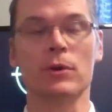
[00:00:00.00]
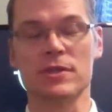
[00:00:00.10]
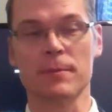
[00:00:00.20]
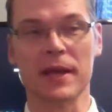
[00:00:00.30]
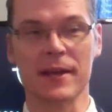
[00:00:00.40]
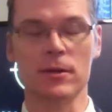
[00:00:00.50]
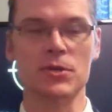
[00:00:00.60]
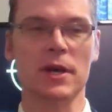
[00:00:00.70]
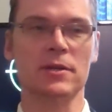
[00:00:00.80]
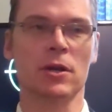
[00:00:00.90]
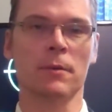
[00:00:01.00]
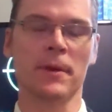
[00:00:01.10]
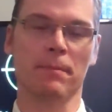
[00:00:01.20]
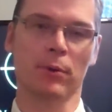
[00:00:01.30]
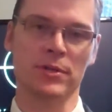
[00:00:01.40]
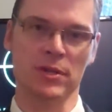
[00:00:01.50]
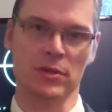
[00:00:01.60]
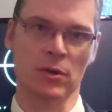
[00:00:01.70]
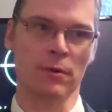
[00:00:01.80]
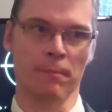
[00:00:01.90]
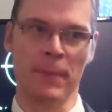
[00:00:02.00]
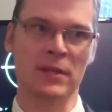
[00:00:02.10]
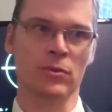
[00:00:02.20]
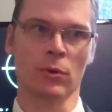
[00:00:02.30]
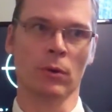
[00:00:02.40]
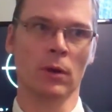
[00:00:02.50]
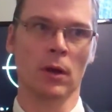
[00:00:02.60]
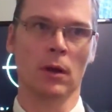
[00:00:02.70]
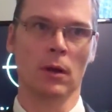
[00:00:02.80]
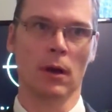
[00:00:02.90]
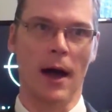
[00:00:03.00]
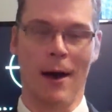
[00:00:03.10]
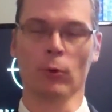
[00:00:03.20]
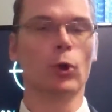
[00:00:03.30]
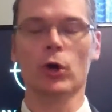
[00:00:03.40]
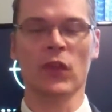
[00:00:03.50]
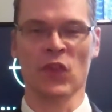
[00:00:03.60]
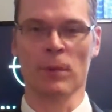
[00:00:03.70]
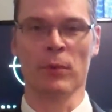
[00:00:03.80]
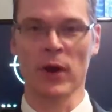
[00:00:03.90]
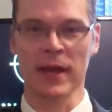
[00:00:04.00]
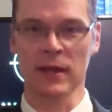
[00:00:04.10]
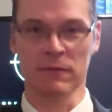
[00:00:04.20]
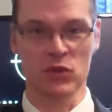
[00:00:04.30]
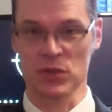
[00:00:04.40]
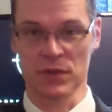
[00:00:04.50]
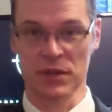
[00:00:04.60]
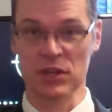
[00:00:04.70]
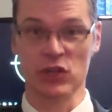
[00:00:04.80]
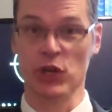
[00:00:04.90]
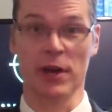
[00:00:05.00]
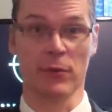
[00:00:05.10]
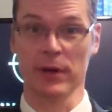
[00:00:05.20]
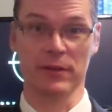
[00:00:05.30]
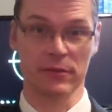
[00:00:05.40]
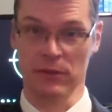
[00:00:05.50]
When somebody hears that term, it puts a certain mental outlook in their brain of just the degenerate,